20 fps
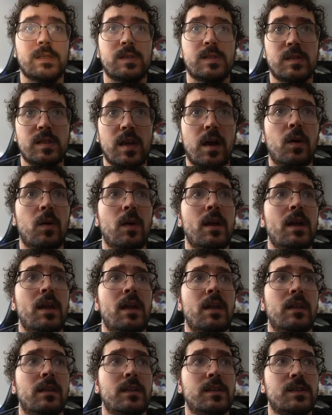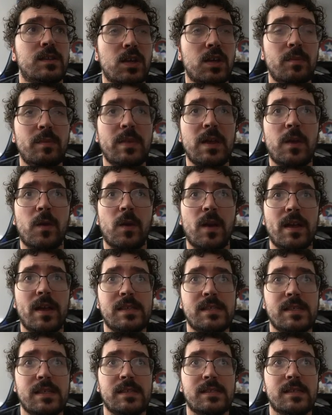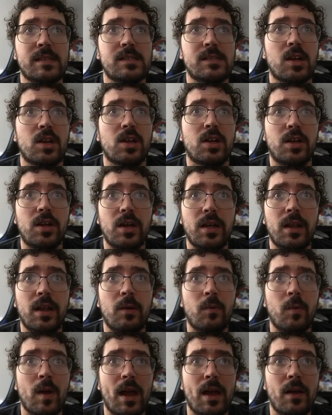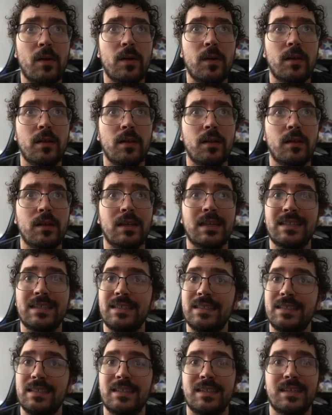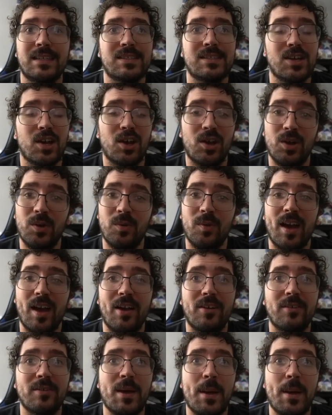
So this could be crazy. Is this our good round? It's our good round.